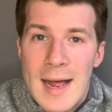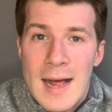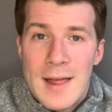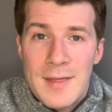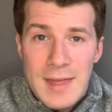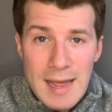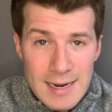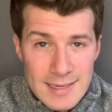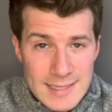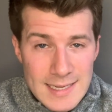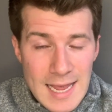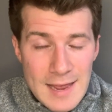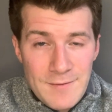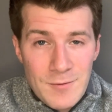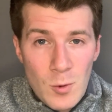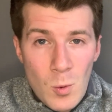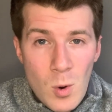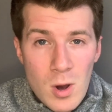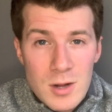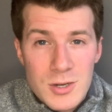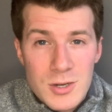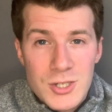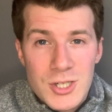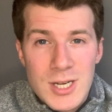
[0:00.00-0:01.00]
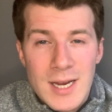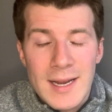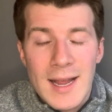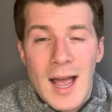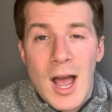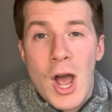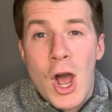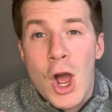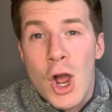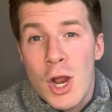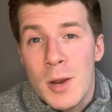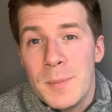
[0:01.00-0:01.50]
Thanks again for watching. I
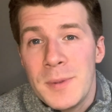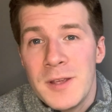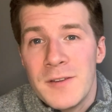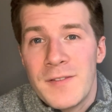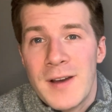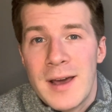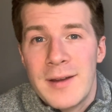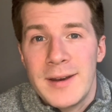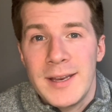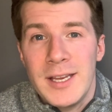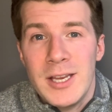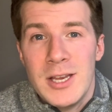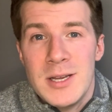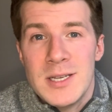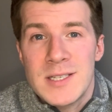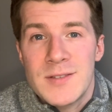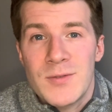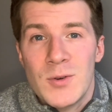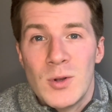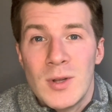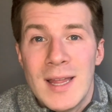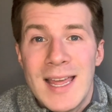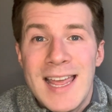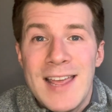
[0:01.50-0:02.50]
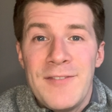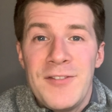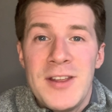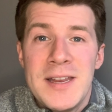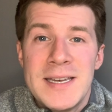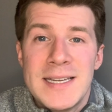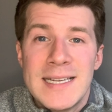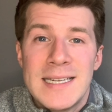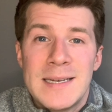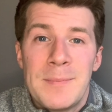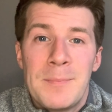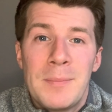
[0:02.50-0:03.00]
hope you found it useful. If you
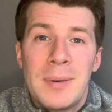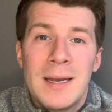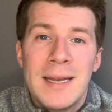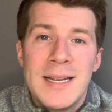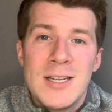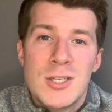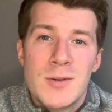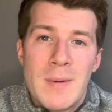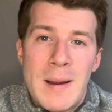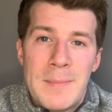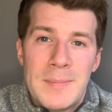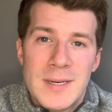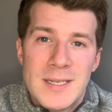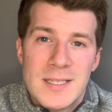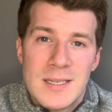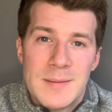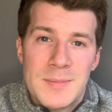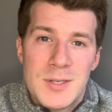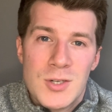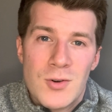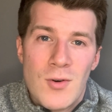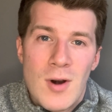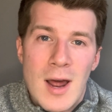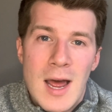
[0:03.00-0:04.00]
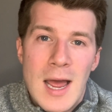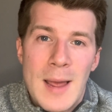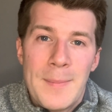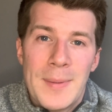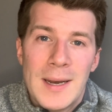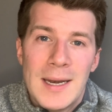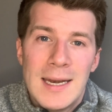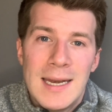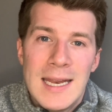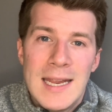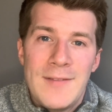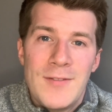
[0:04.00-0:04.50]
did, please remember to subscribe,
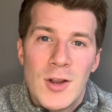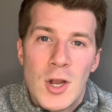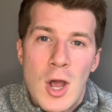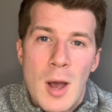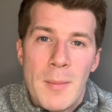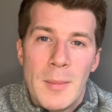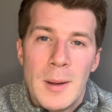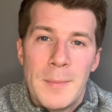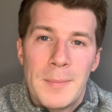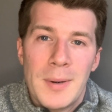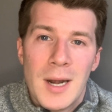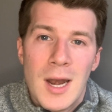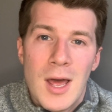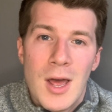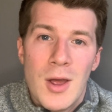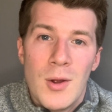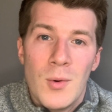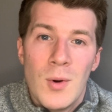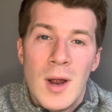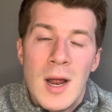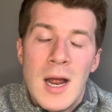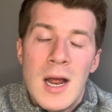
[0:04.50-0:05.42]
leave a comment below.